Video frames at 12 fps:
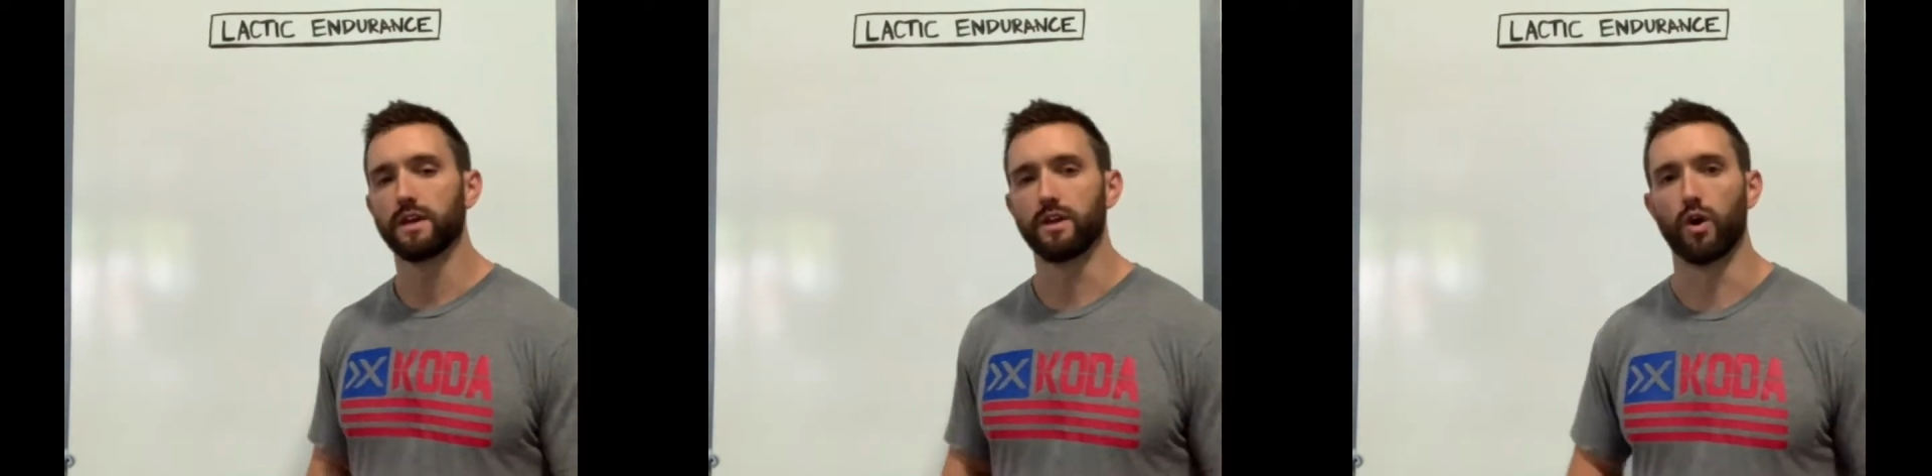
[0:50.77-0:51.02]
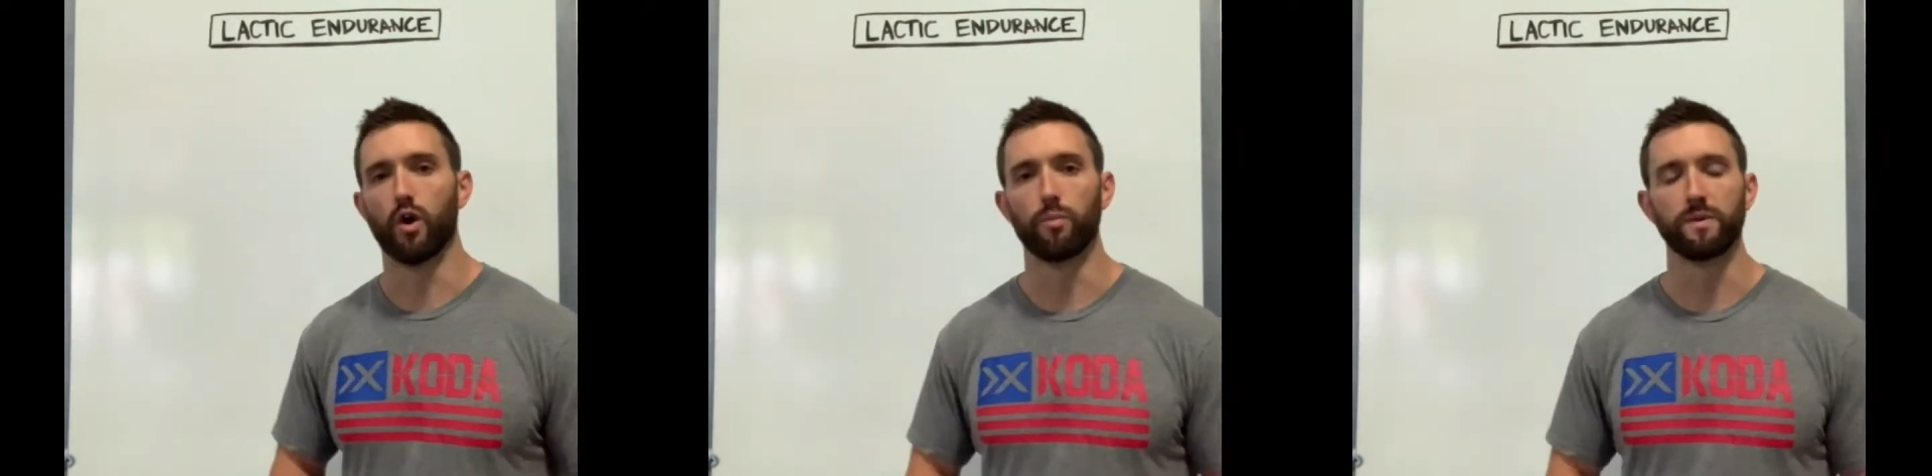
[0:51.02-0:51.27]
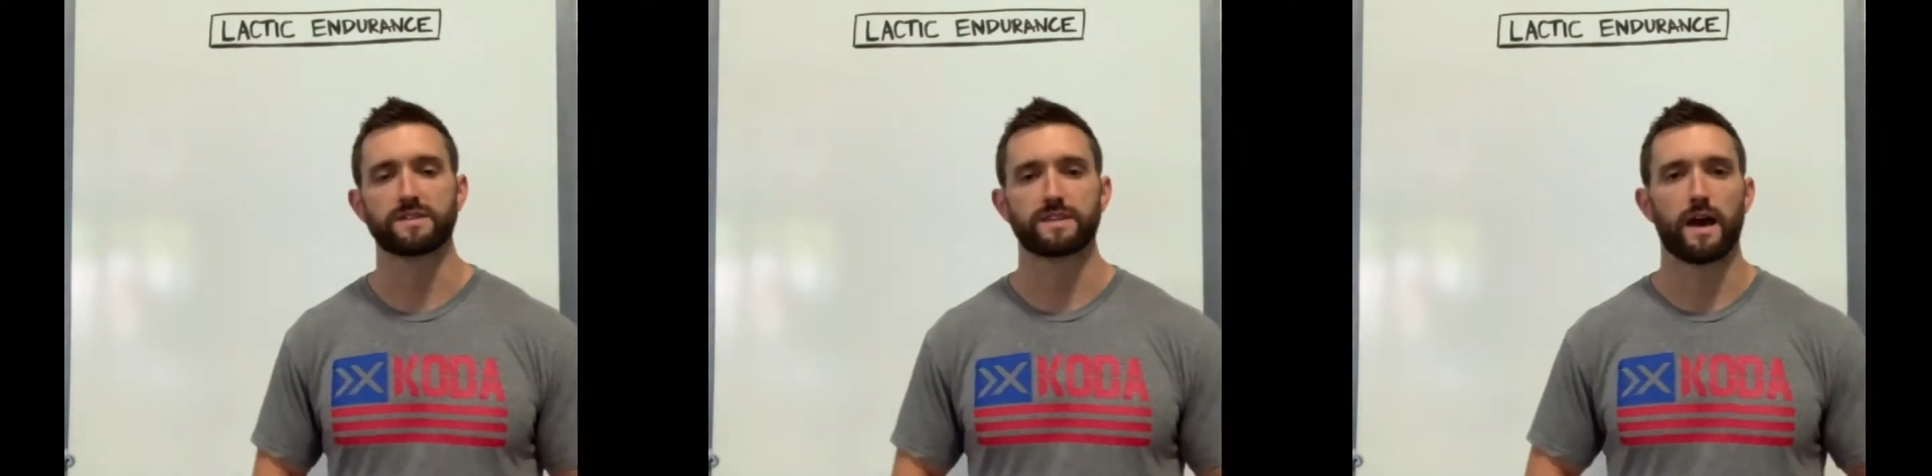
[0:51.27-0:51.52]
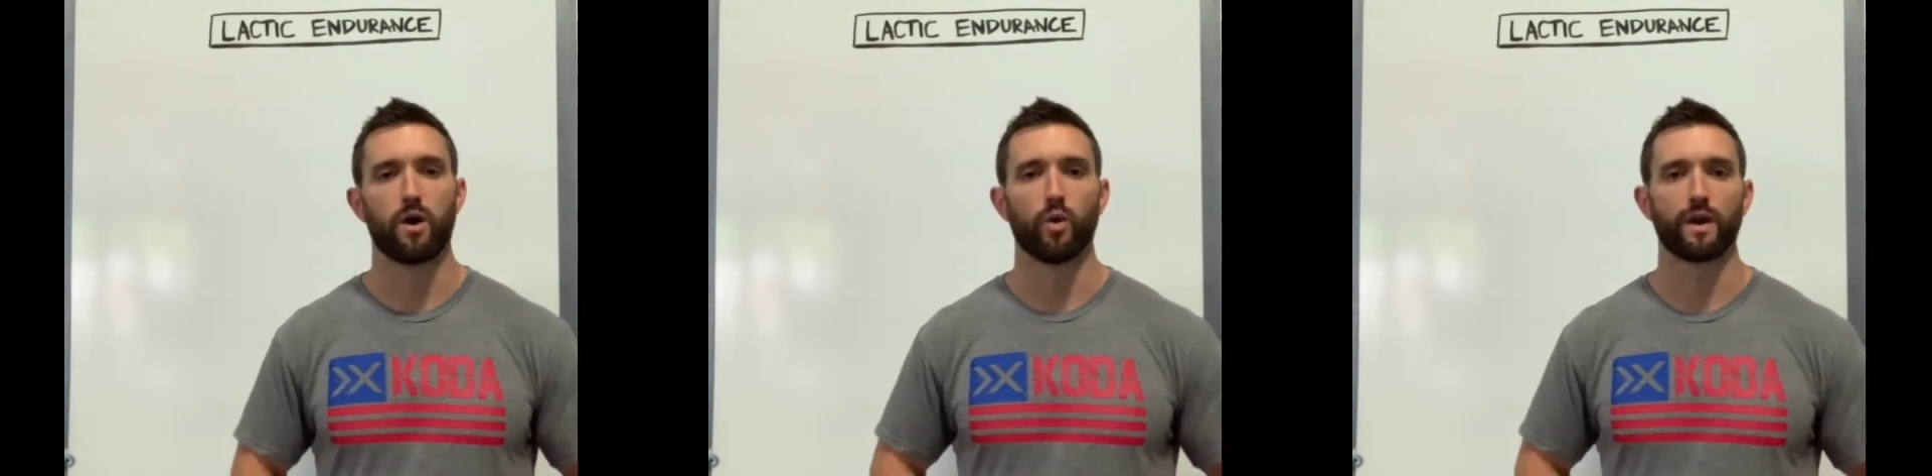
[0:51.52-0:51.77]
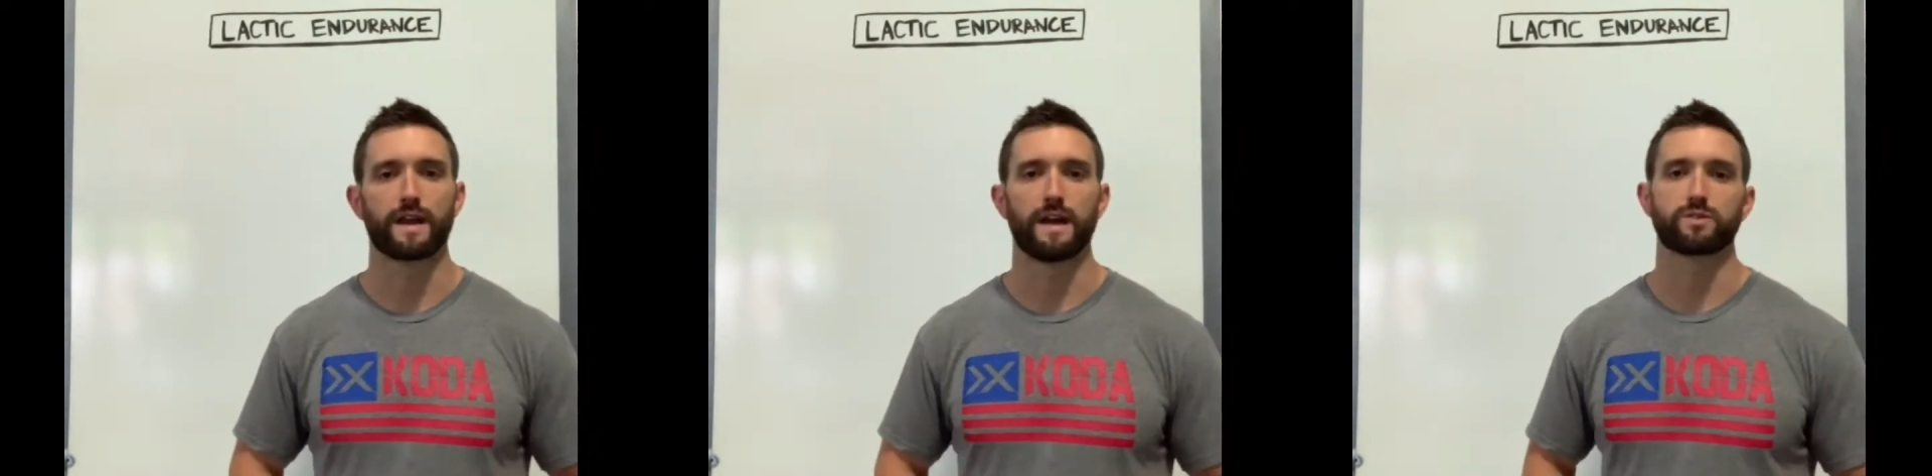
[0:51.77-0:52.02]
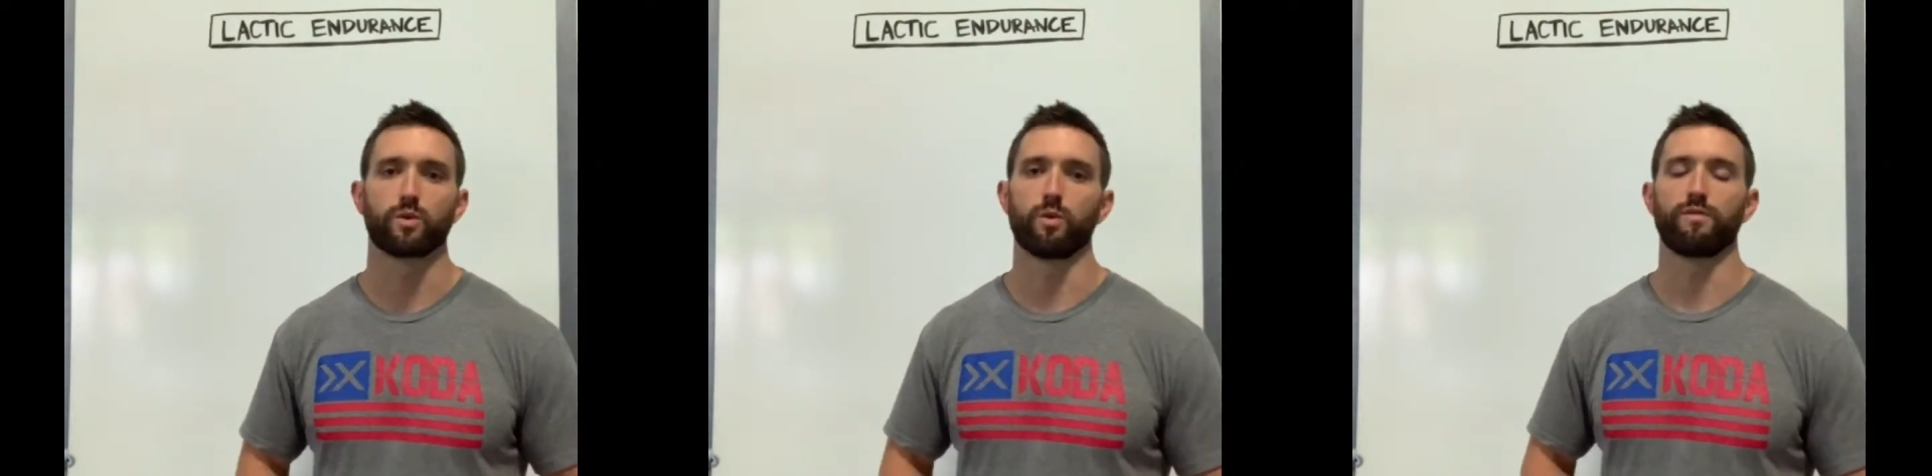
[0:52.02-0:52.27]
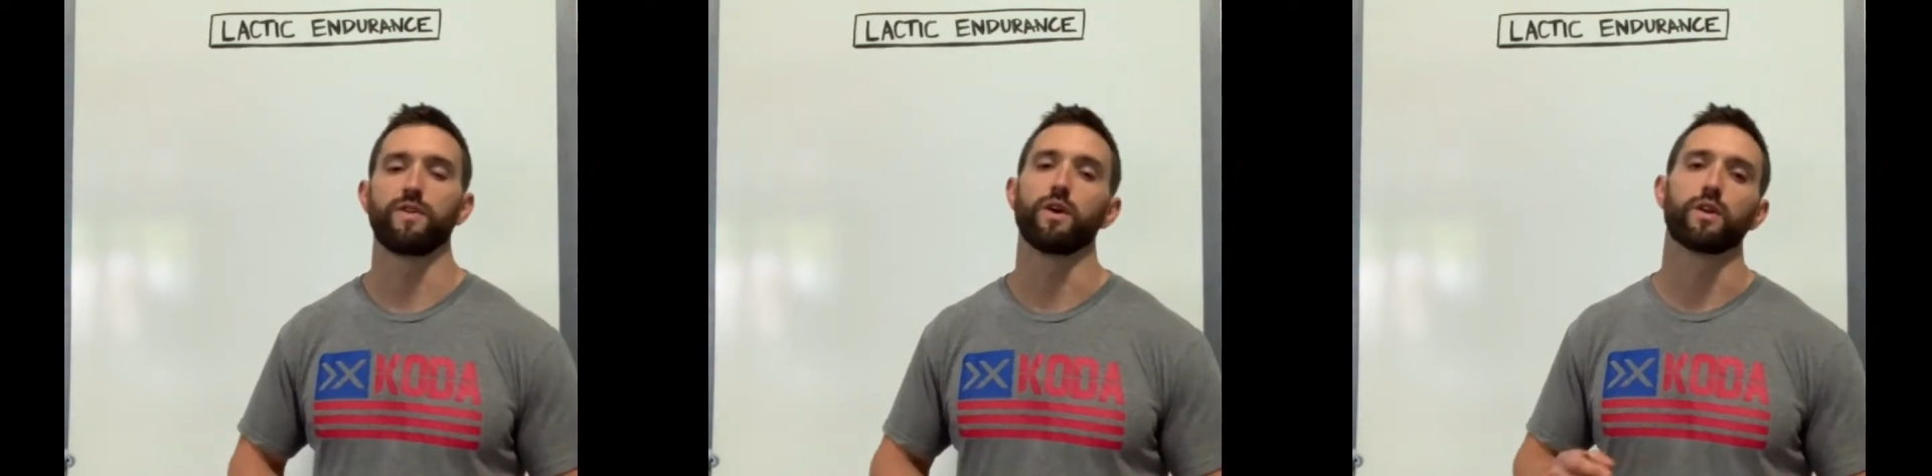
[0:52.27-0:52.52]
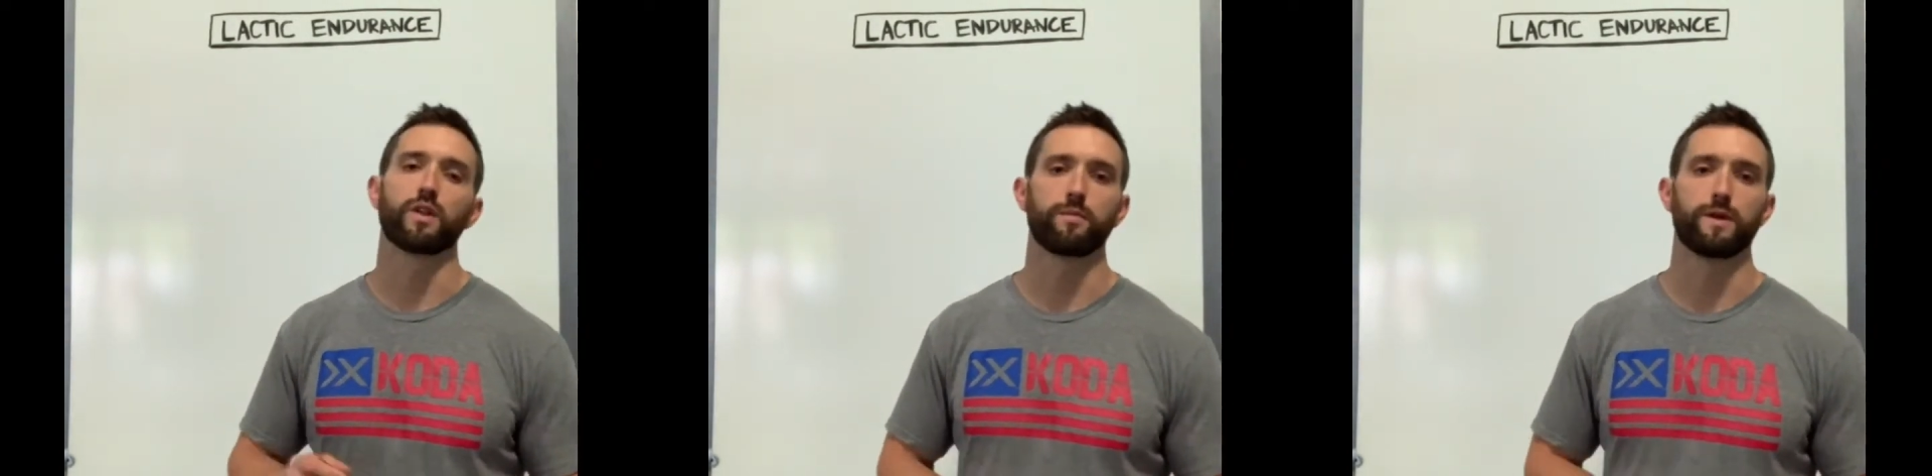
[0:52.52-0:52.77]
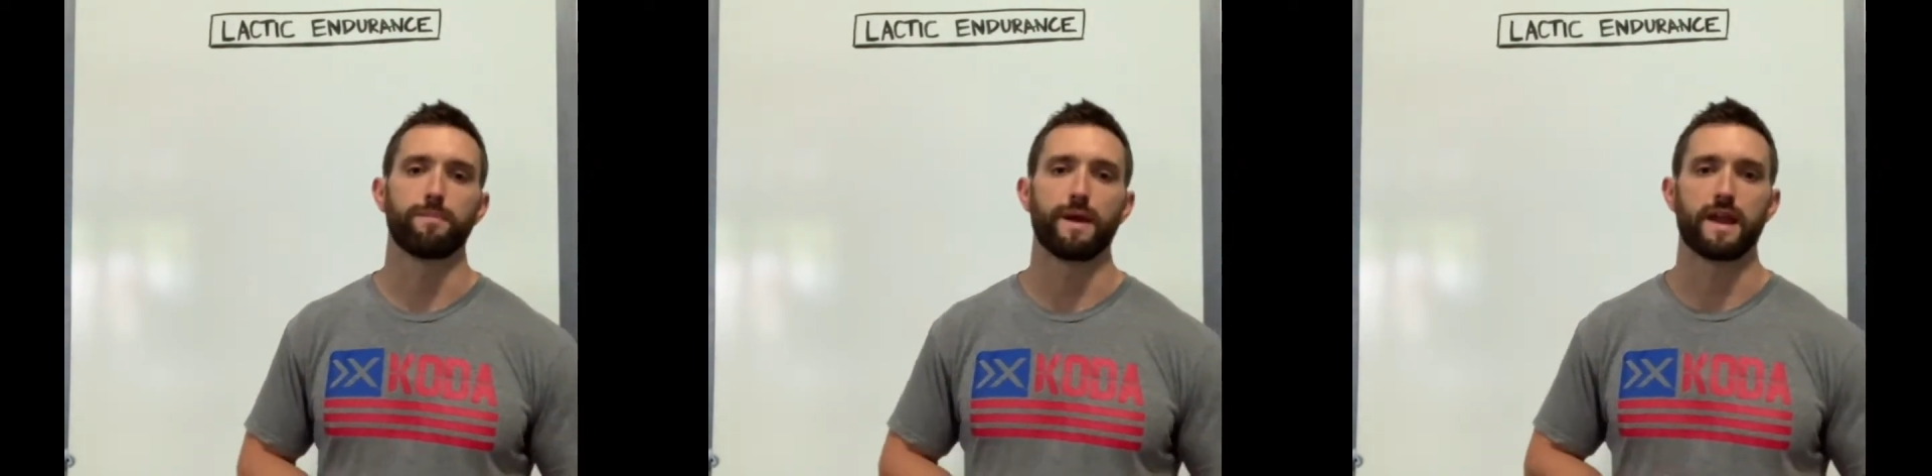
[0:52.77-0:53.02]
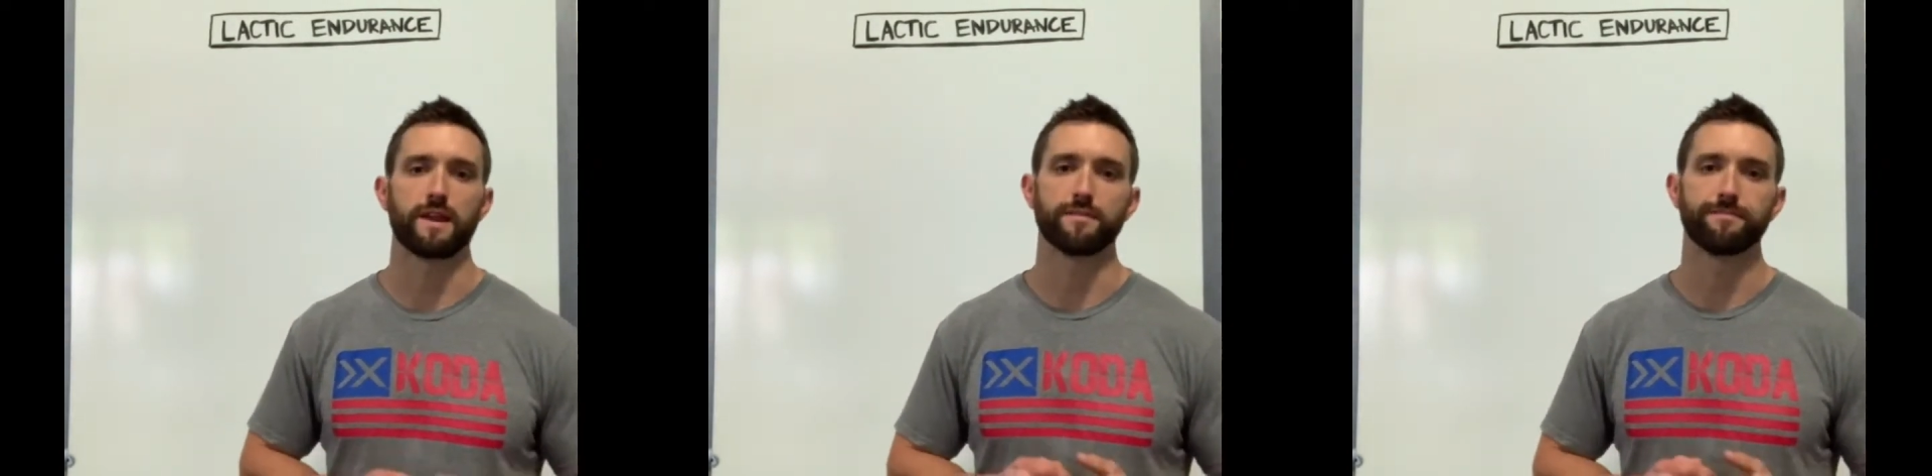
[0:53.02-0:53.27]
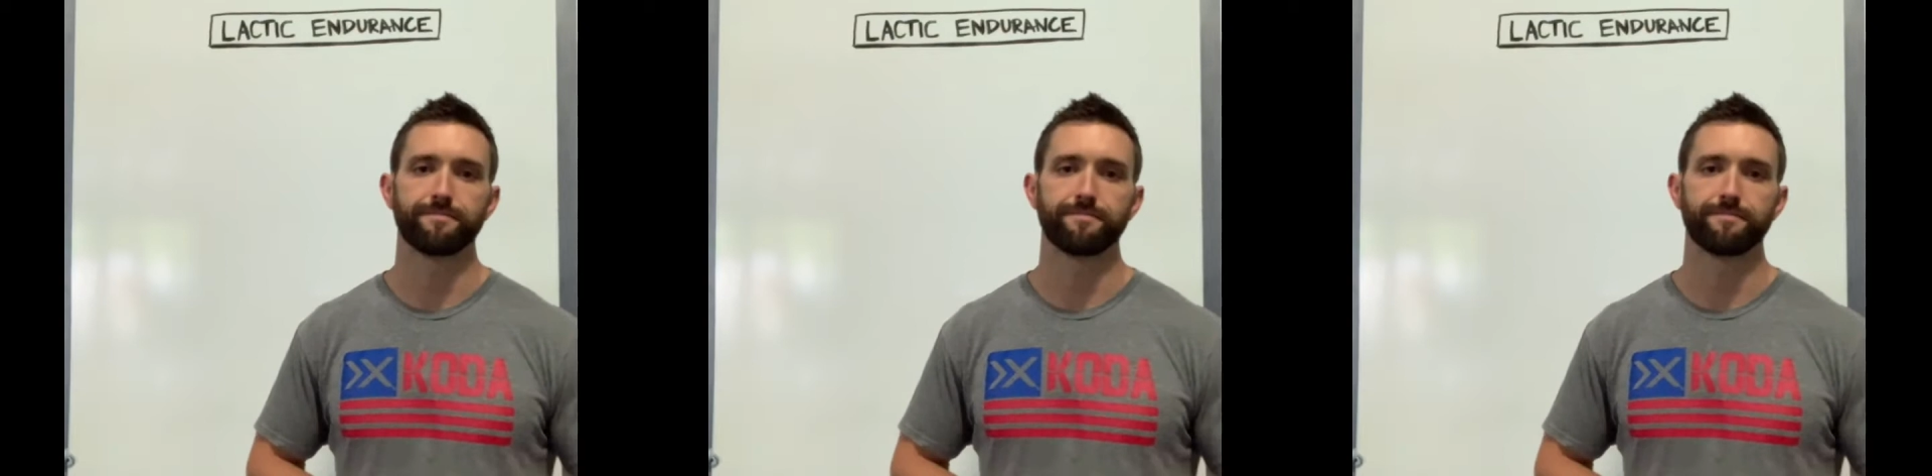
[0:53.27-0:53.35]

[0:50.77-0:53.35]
open style workouts where we're feeling a little bit of pain.